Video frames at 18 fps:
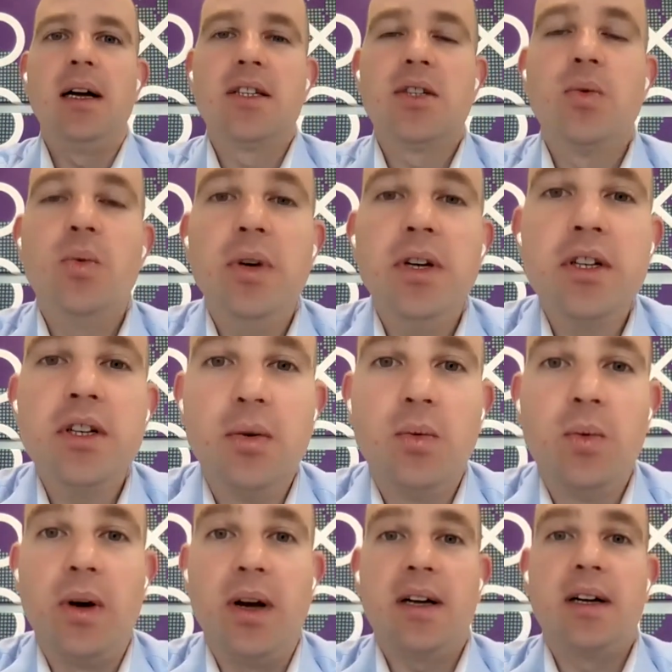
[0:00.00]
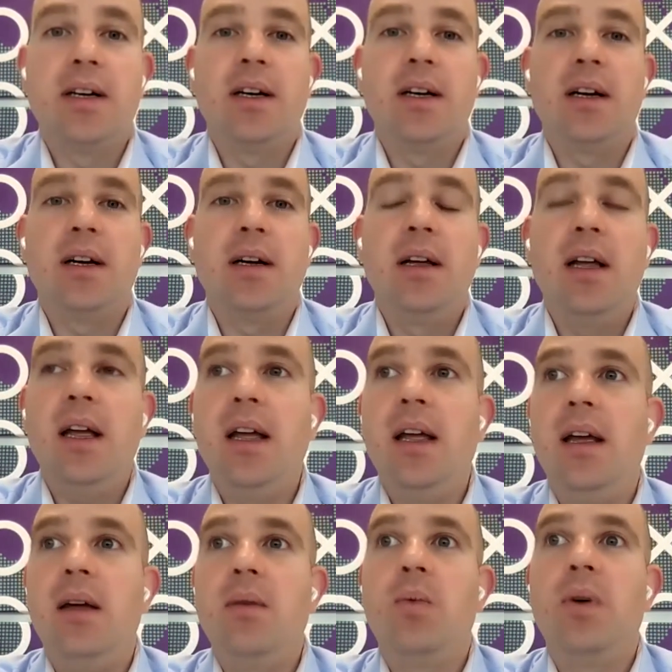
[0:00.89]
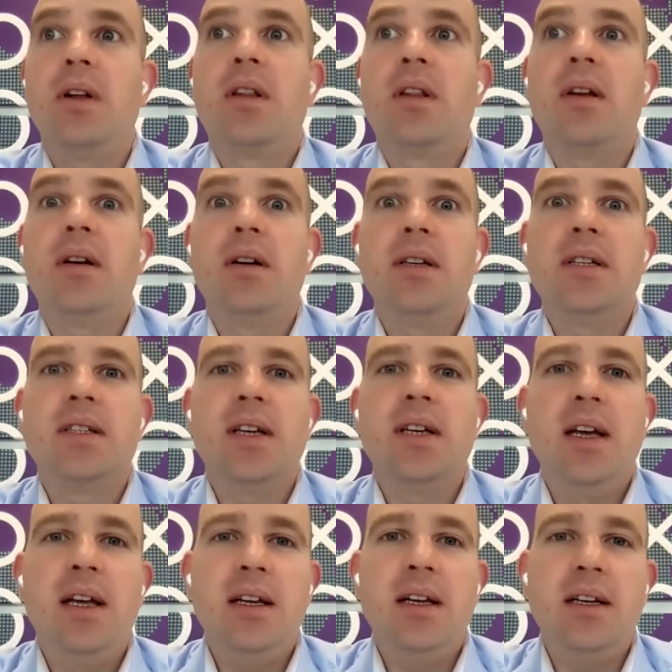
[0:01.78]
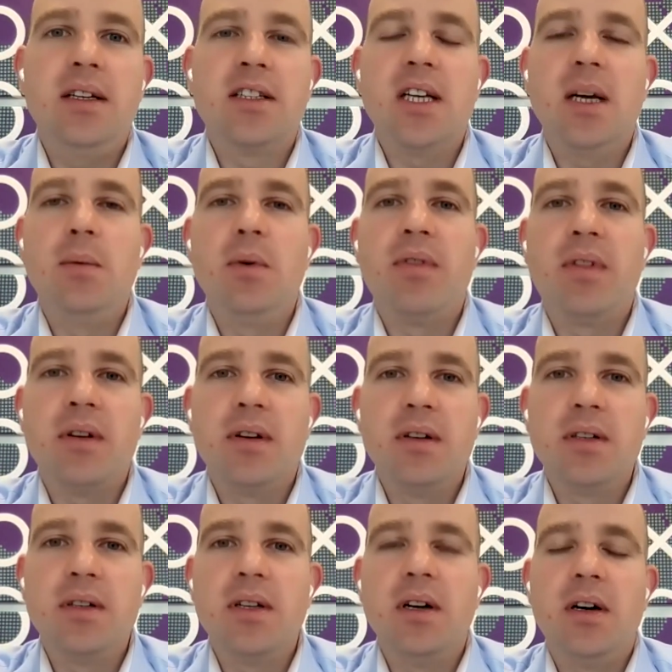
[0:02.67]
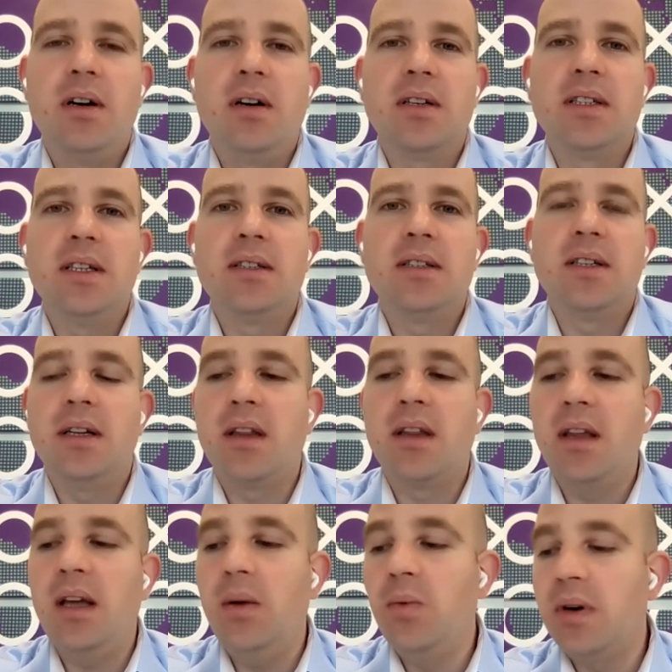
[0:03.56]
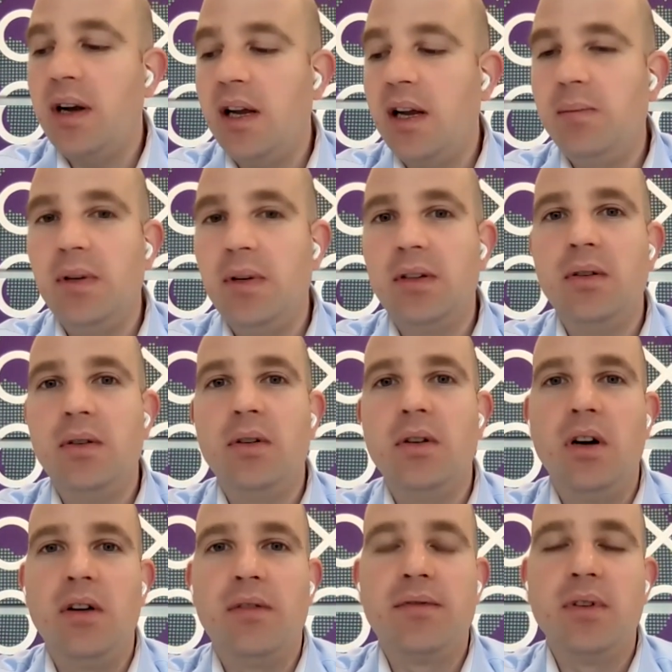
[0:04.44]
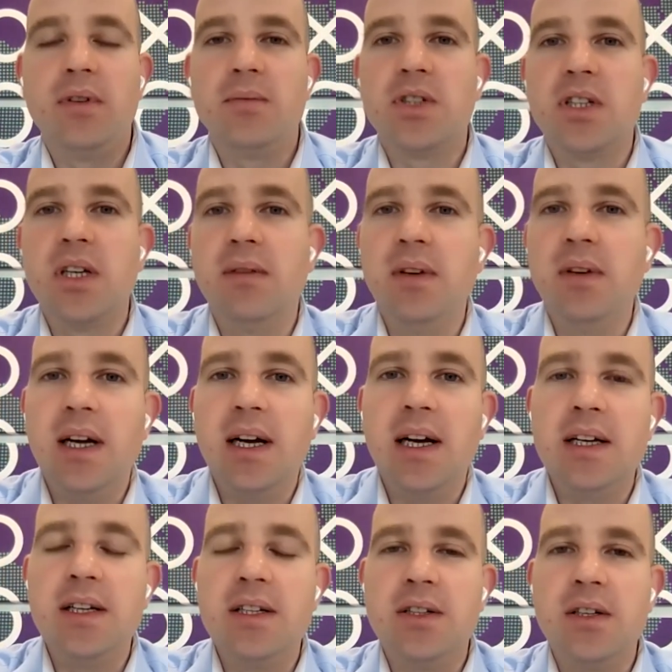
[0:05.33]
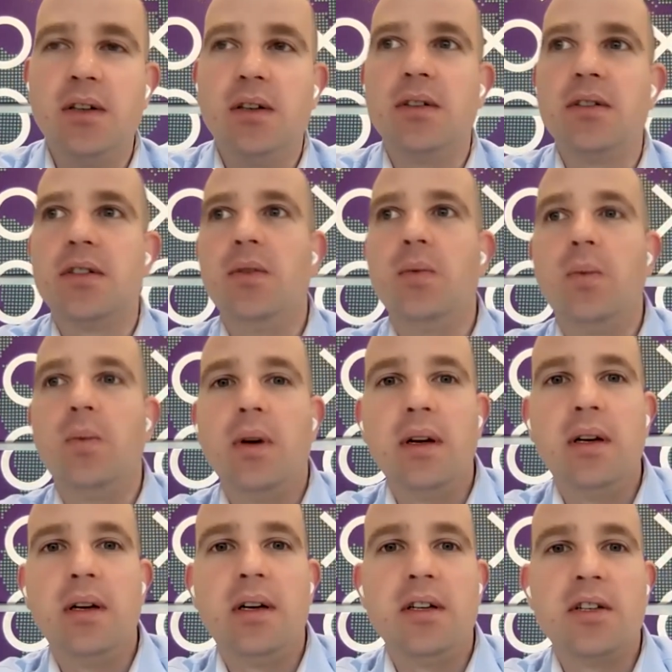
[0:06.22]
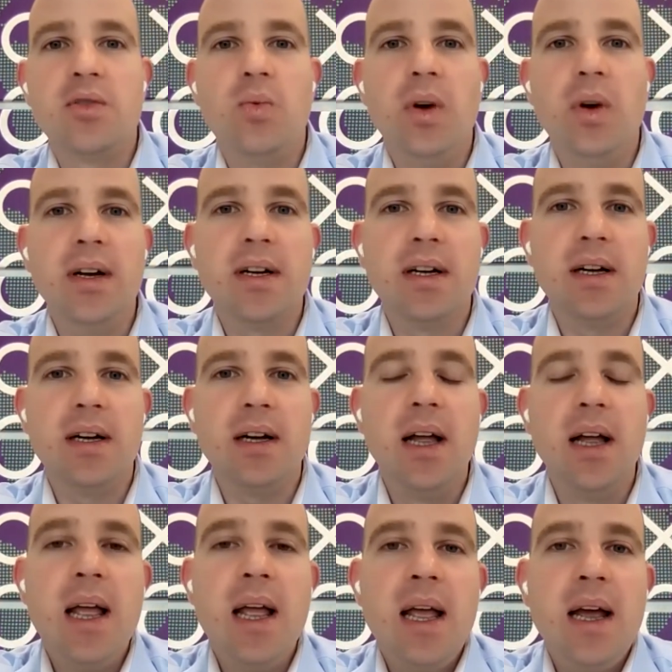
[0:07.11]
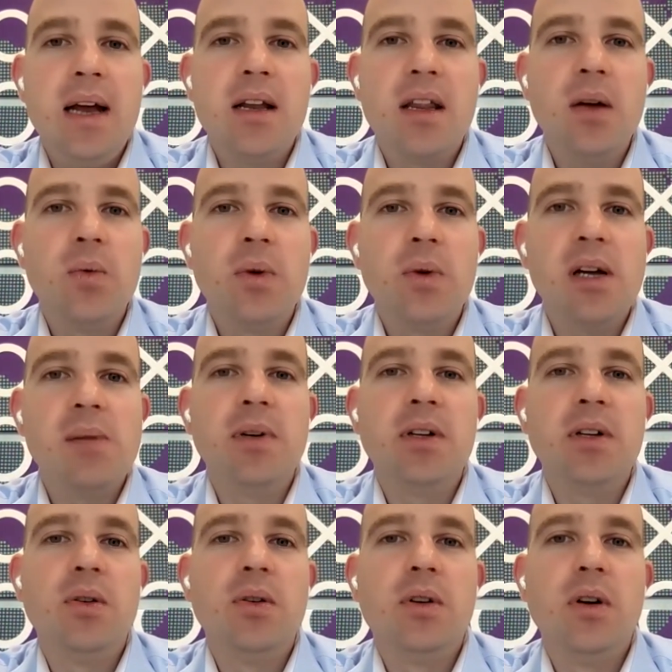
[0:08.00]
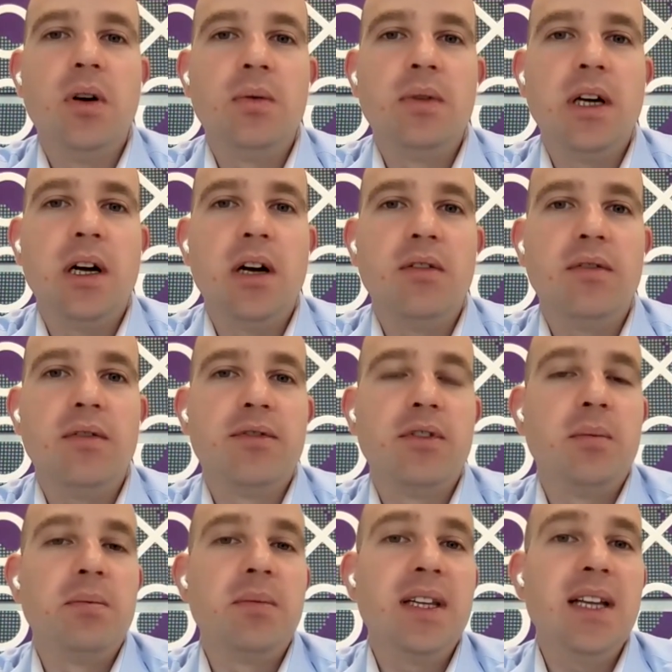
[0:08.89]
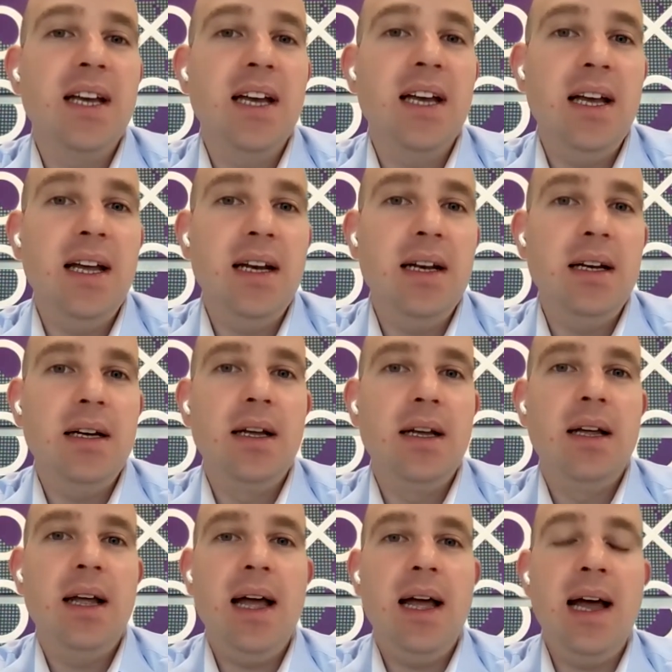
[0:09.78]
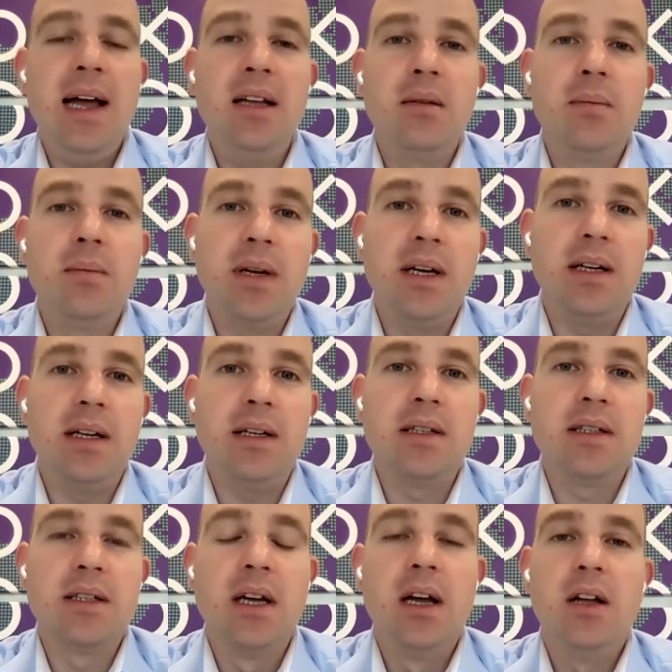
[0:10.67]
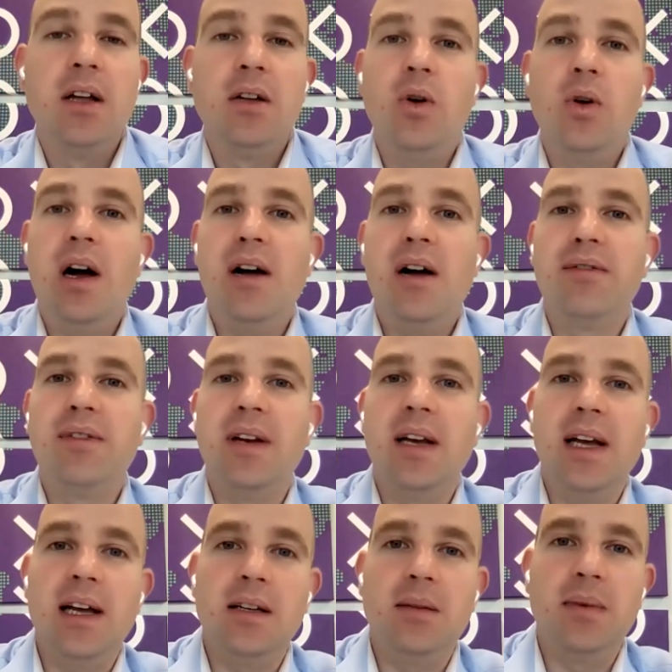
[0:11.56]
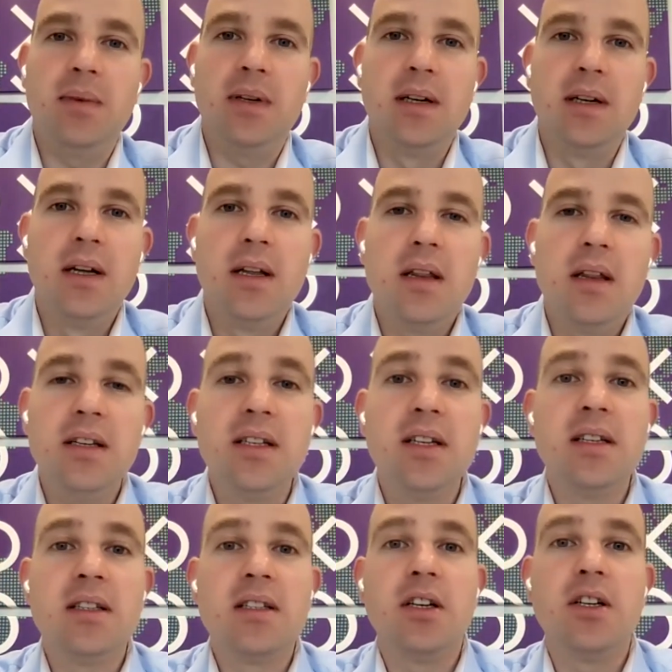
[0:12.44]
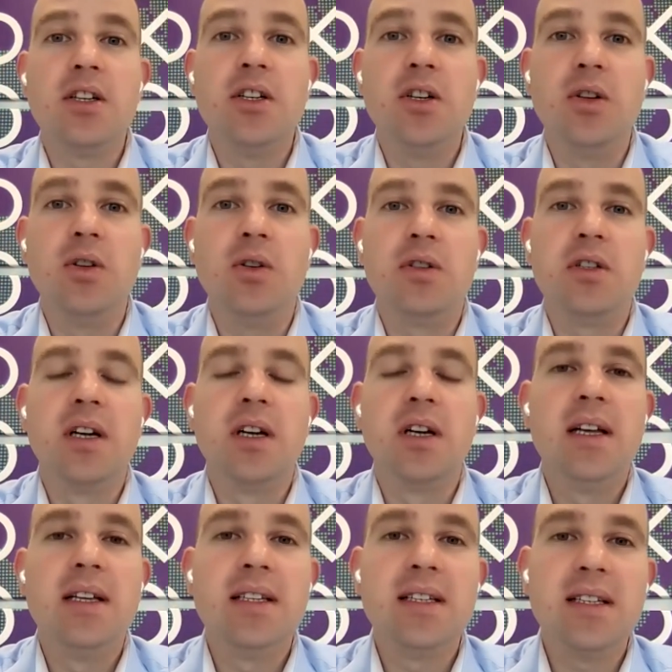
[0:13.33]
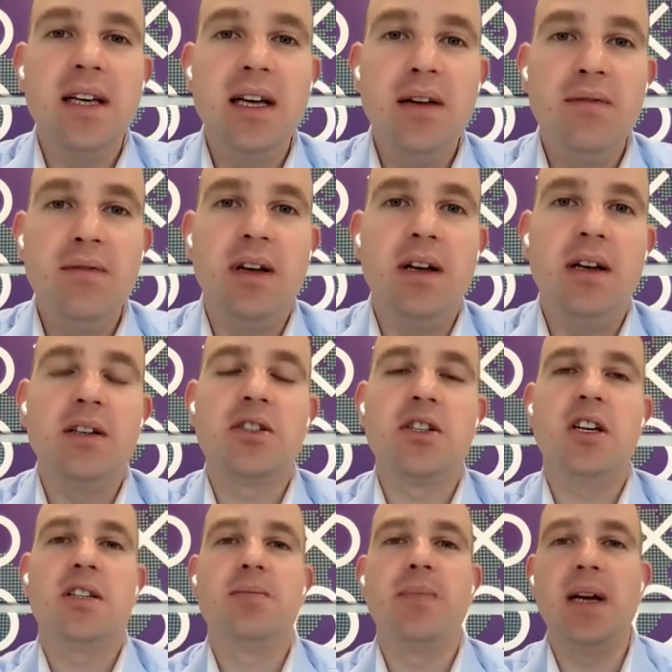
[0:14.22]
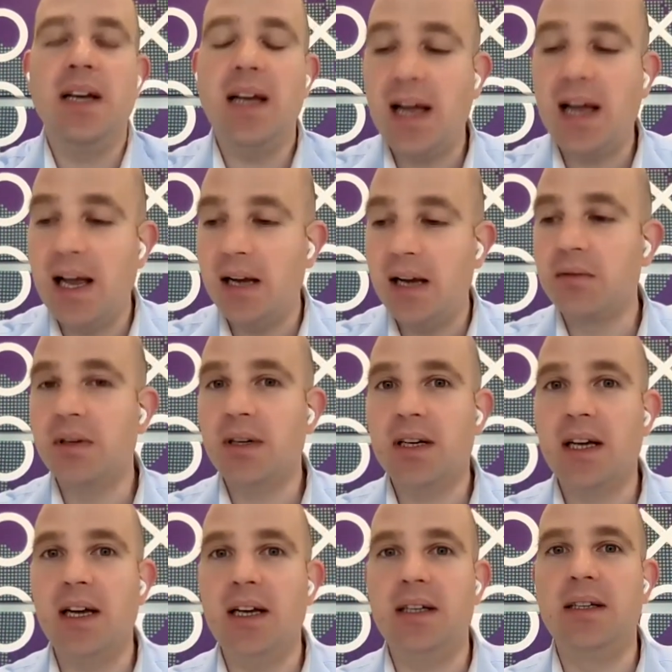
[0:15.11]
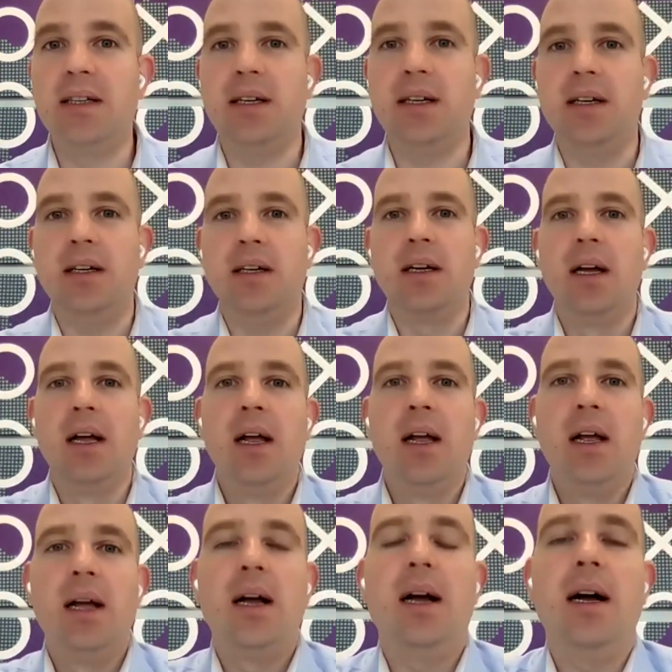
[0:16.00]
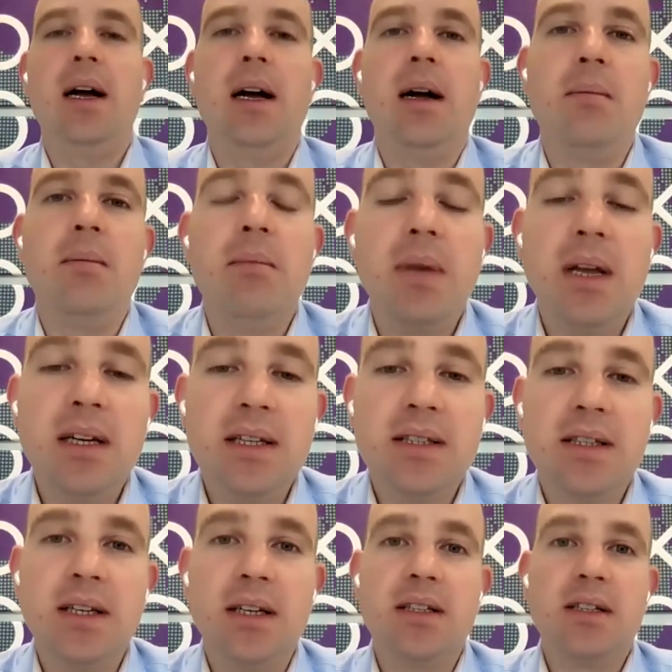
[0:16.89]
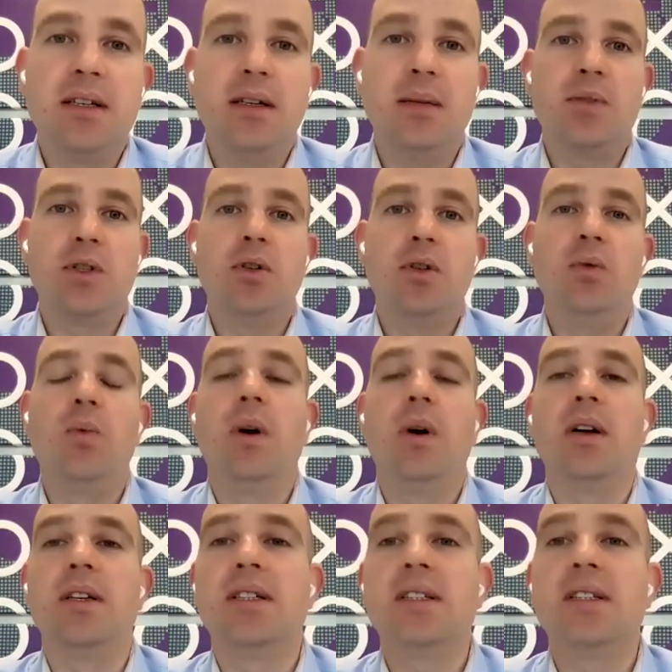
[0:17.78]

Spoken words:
switched to Weka, what they're saying in some of their talks is that they were able to go from several isolons to one large Weka, and they were able to go down from 10 admins to half an admin. This is a huge saving just by aggregating many systems to one